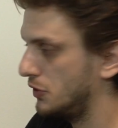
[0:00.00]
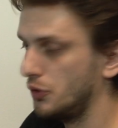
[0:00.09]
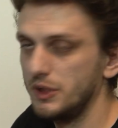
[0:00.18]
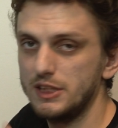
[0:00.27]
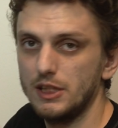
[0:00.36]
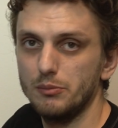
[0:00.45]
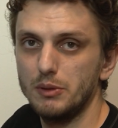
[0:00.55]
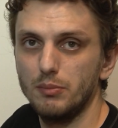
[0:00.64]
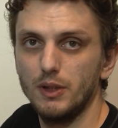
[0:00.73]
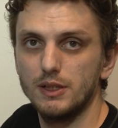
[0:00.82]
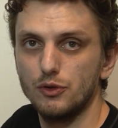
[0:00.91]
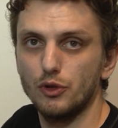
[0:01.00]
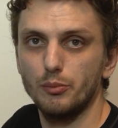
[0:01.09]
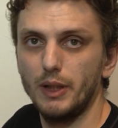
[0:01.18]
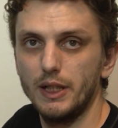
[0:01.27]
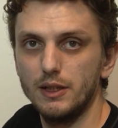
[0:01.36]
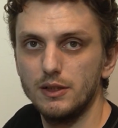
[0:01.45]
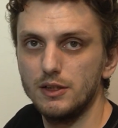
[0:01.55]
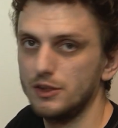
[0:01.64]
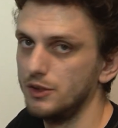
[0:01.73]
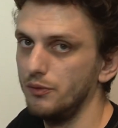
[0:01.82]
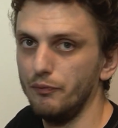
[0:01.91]
so this can be plus or
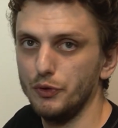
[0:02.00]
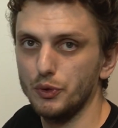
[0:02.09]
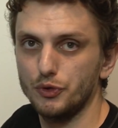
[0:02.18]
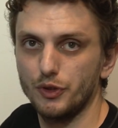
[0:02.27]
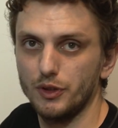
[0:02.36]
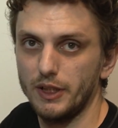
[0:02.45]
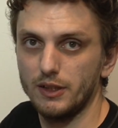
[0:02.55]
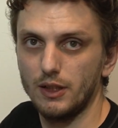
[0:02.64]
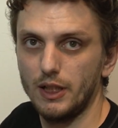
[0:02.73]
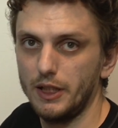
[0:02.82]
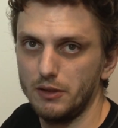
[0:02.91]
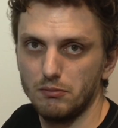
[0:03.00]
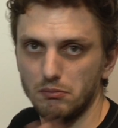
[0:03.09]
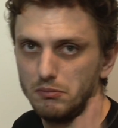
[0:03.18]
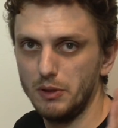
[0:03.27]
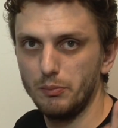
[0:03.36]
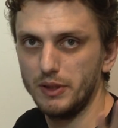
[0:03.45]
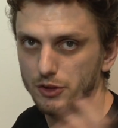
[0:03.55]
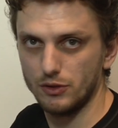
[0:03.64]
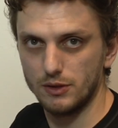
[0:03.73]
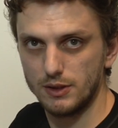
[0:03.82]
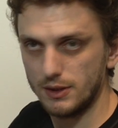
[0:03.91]
minus, neutral and line, depends on the